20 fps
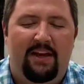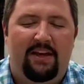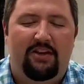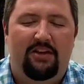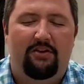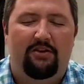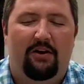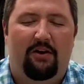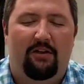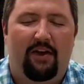
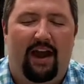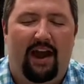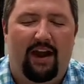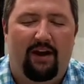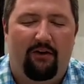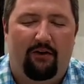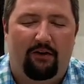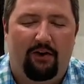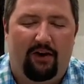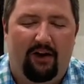You know the
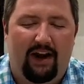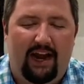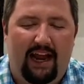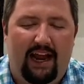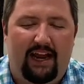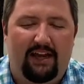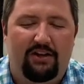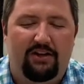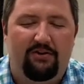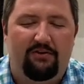hair on our
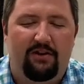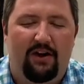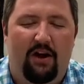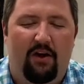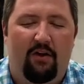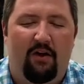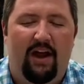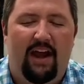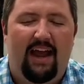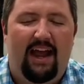head. You
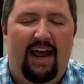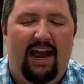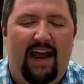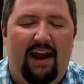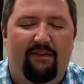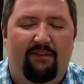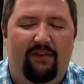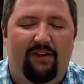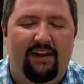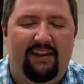know
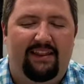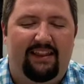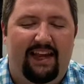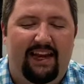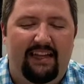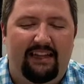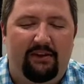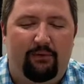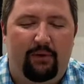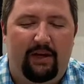
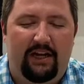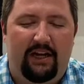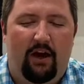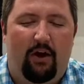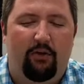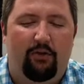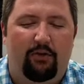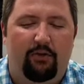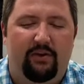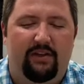everything that we
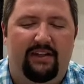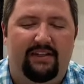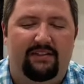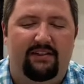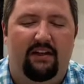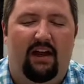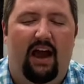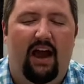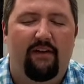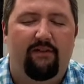go through in
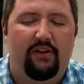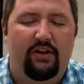this life,